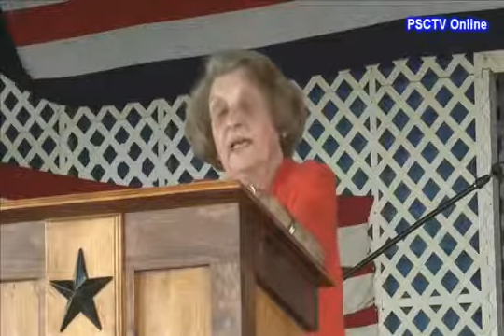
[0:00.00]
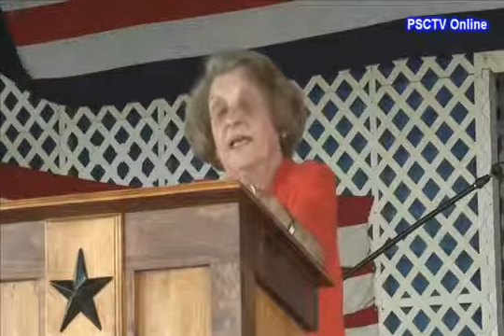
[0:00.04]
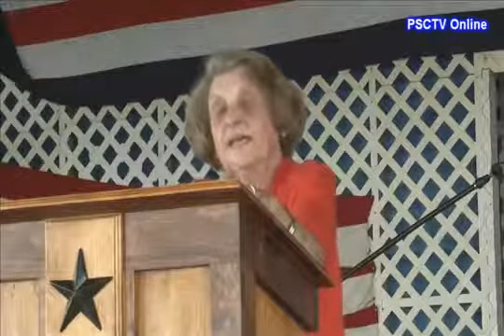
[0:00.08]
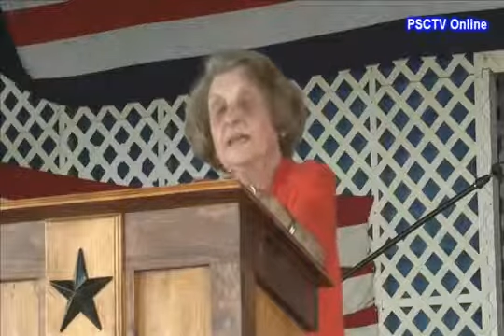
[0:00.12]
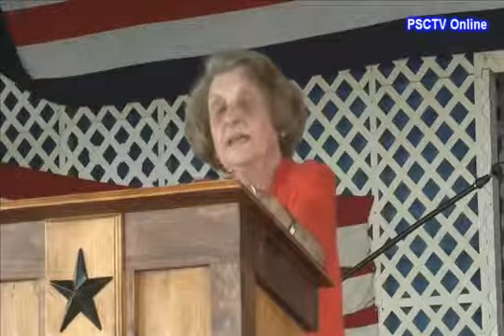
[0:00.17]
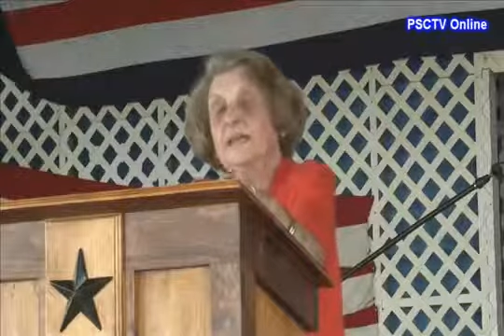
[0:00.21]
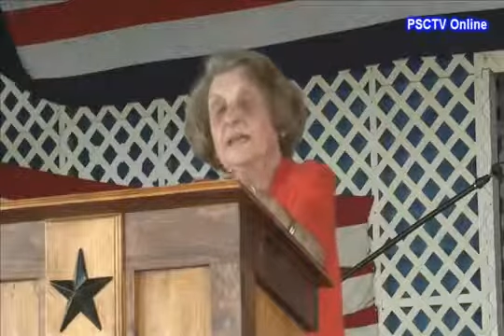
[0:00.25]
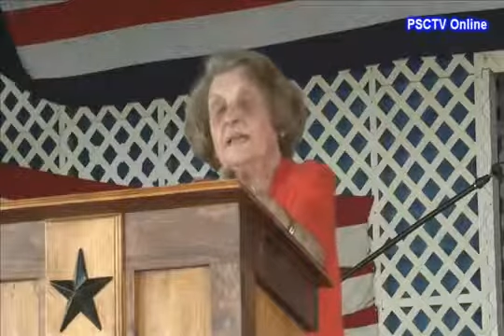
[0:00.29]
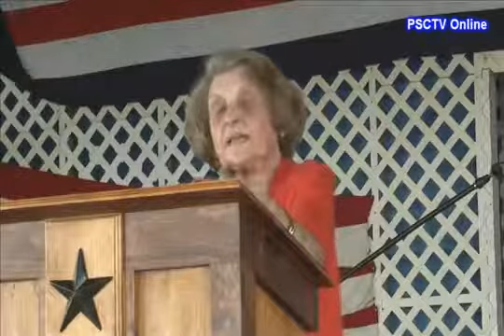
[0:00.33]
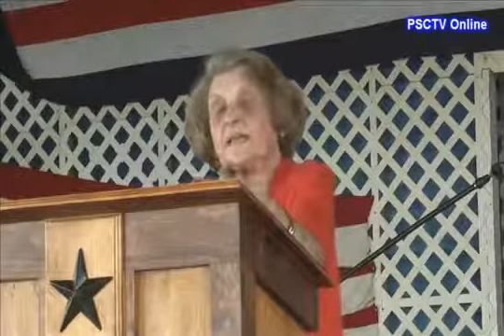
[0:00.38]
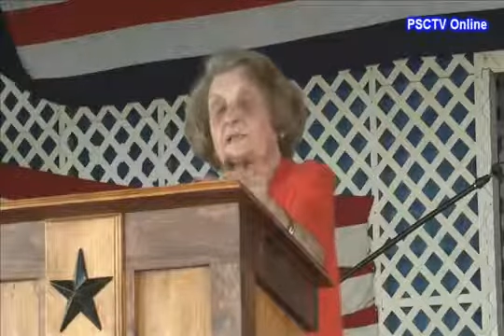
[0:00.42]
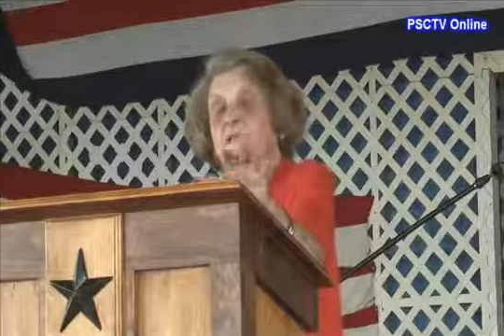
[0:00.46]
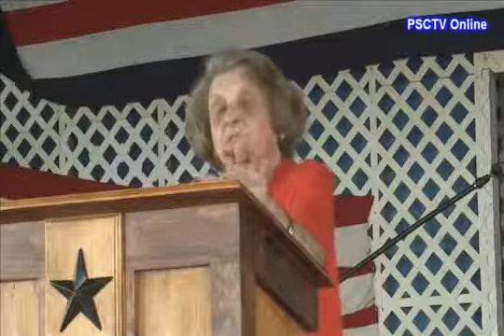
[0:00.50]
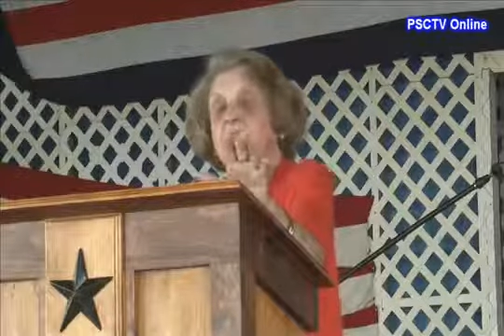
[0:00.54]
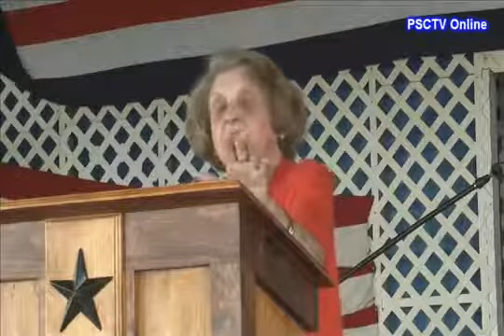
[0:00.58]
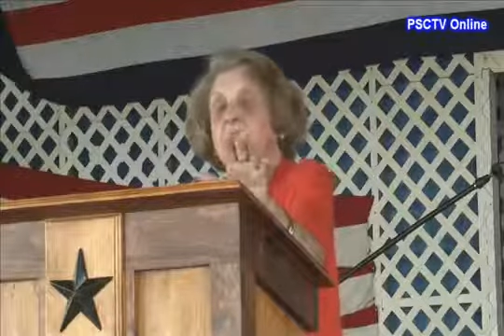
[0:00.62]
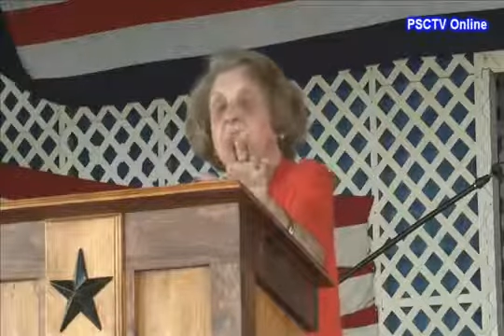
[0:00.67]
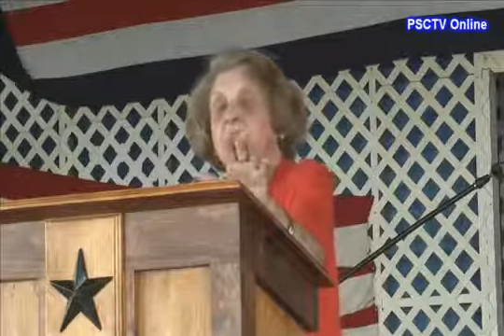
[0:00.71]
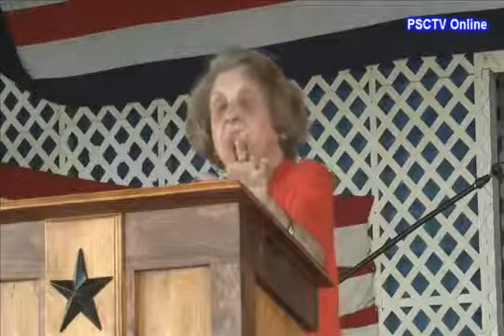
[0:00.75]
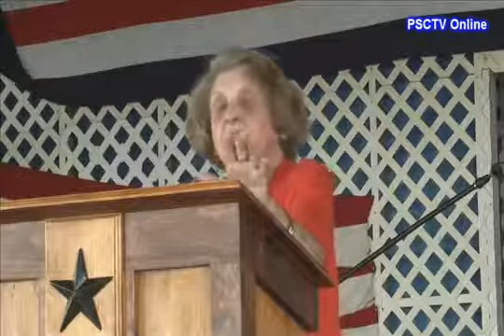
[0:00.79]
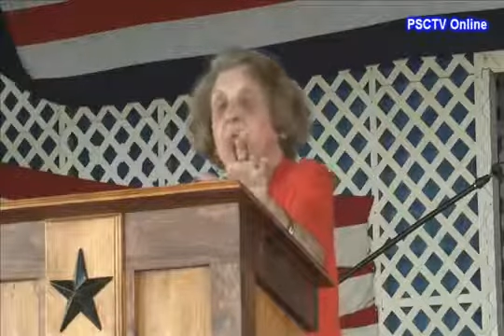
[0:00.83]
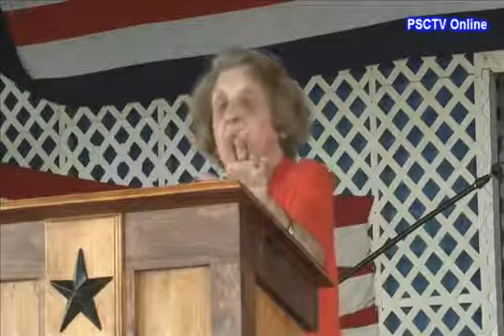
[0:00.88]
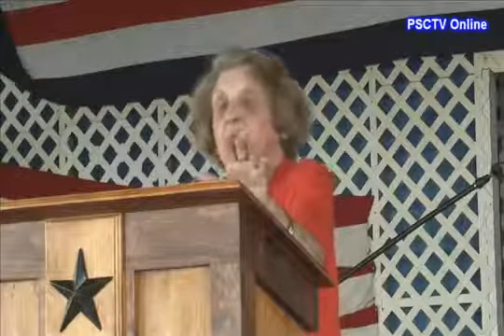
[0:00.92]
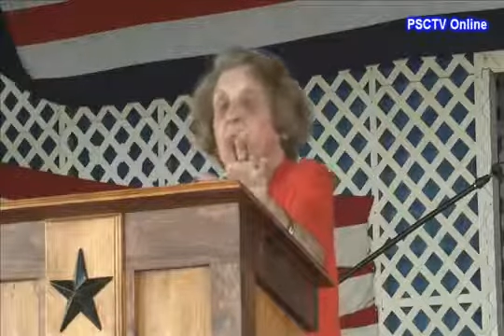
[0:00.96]
Hitler
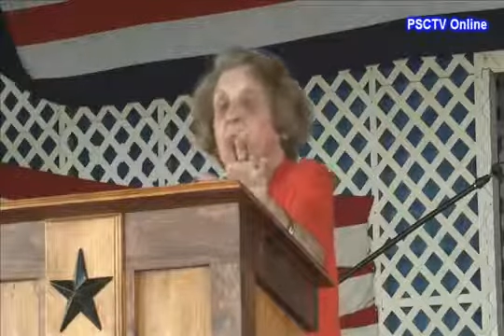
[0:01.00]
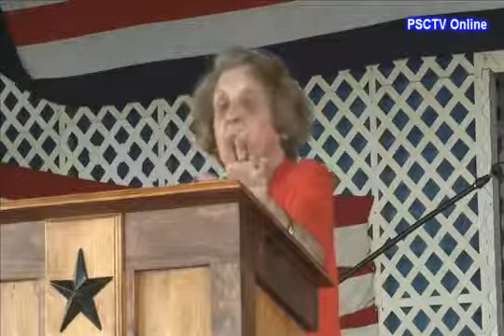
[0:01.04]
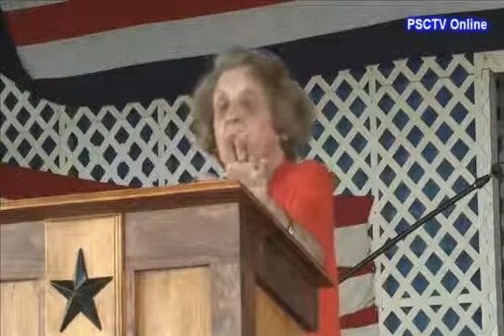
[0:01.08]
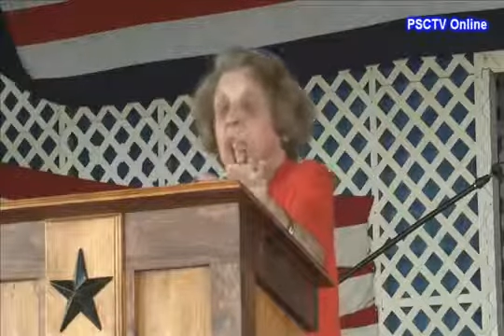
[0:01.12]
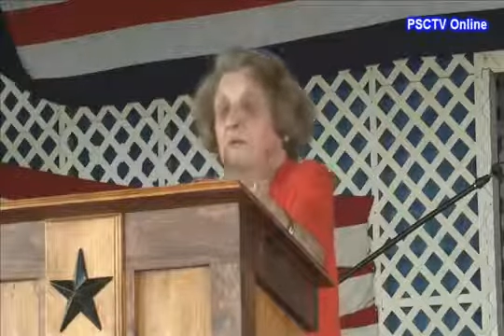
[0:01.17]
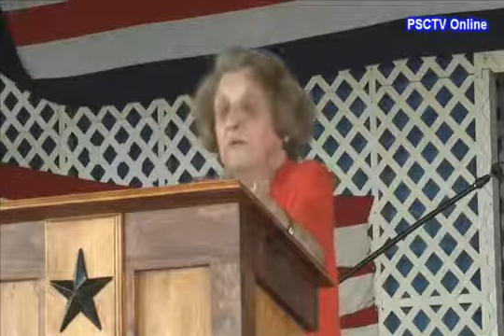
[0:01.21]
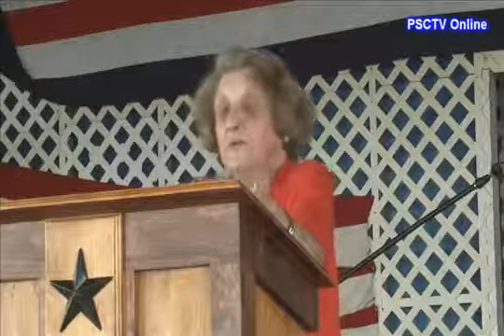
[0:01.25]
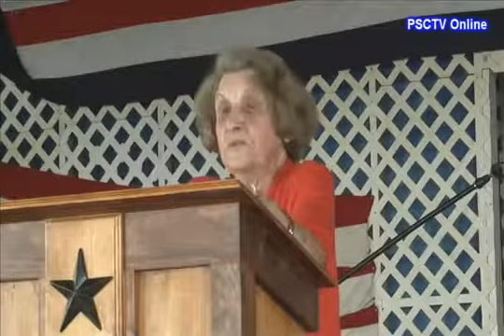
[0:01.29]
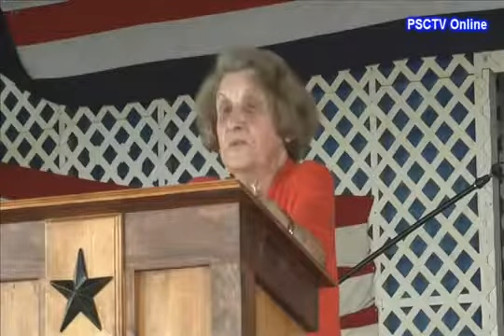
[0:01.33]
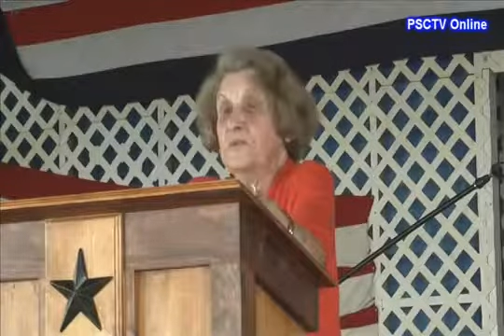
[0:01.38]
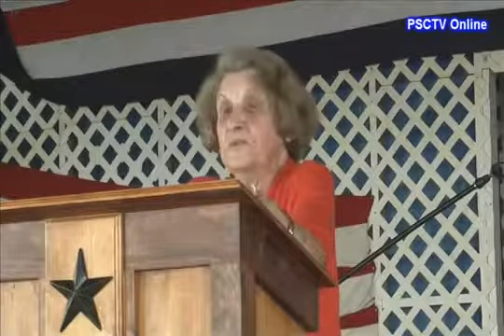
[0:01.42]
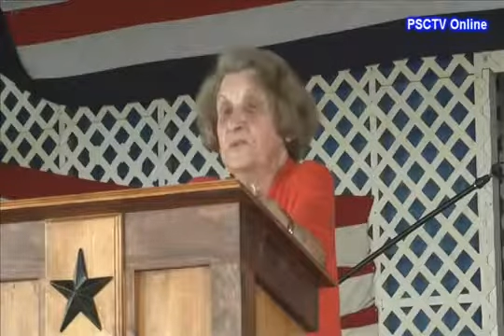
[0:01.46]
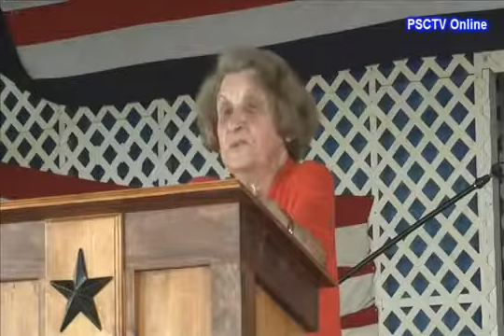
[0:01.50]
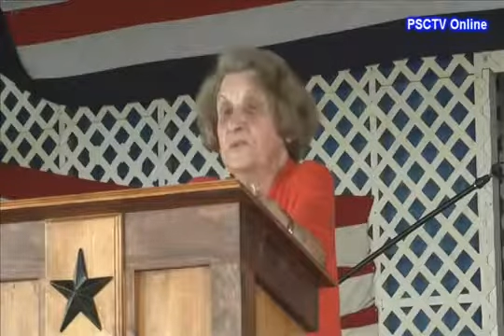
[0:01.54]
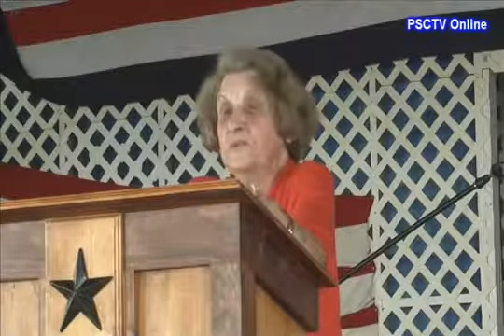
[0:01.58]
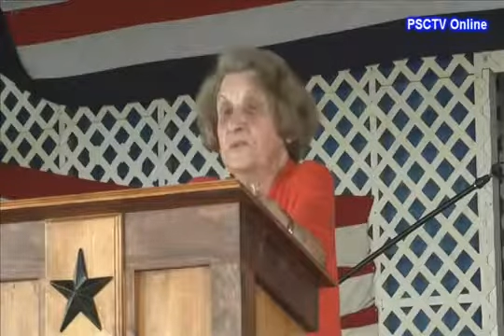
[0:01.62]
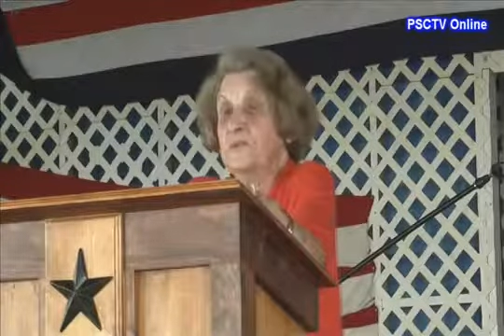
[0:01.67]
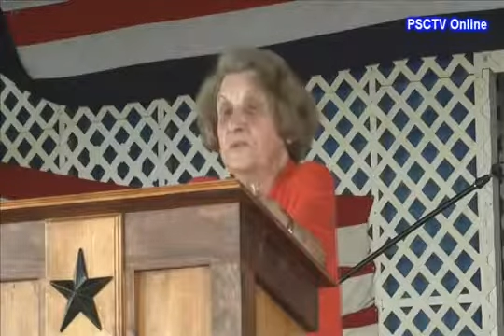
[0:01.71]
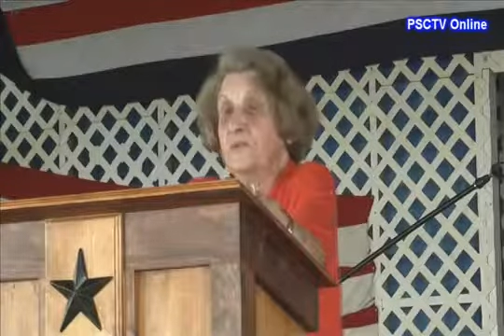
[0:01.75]
wrote a book,